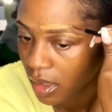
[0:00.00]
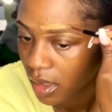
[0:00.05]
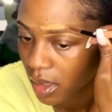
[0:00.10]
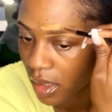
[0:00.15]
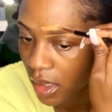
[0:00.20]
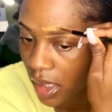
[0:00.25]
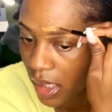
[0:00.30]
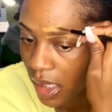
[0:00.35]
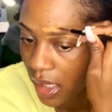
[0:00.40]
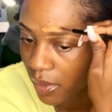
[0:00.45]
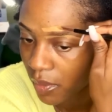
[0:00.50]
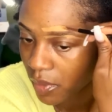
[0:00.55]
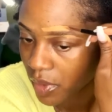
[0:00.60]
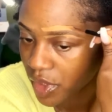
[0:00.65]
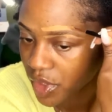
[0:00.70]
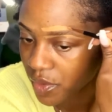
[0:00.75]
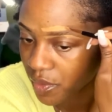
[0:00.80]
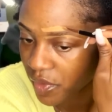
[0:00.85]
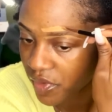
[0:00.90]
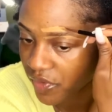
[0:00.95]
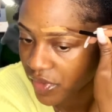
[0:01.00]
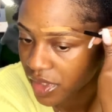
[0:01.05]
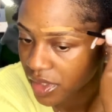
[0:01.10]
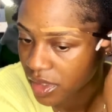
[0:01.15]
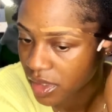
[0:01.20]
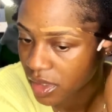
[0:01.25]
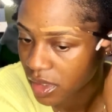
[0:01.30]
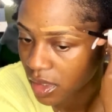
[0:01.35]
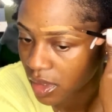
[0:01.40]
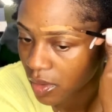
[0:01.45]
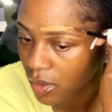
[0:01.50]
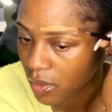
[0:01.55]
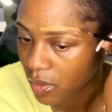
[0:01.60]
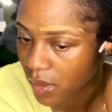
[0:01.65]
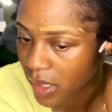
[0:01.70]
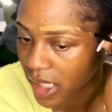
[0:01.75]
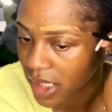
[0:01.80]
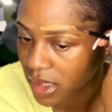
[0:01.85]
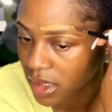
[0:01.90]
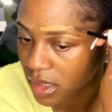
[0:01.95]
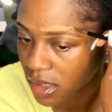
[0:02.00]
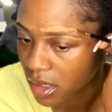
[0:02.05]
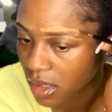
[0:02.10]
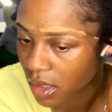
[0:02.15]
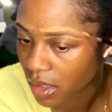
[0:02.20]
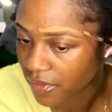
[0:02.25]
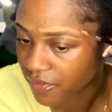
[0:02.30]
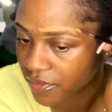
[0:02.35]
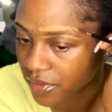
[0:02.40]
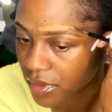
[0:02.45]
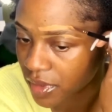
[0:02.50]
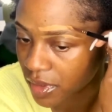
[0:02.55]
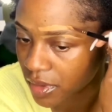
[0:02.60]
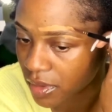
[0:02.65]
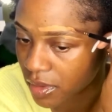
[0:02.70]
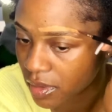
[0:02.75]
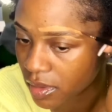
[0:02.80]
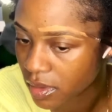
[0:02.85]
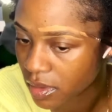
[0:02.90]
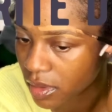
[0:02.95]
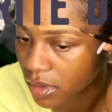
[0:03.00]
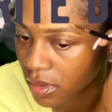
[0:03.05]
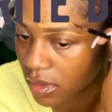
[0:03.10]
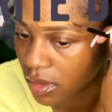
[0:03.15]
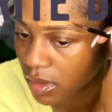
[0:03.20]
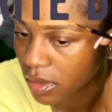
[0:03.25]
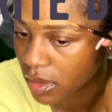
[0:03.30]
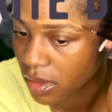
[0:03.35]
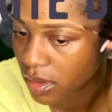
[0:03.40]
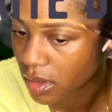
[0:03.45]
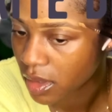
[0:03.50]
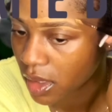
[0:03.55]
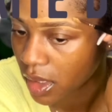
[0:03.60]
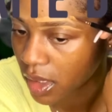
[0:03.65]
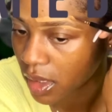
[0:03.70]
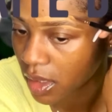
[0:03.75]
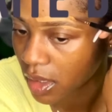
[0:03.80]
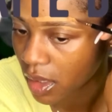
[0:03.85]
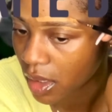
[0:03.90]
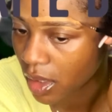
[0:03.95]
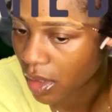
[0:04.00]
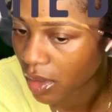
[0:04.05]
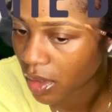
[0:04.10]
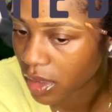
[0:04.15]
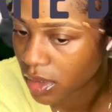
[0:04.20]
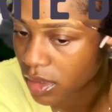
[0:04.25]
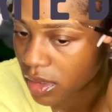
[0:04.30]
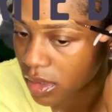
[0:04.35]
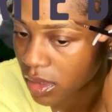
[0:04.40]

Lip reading: I watch movies quite often, like a lot.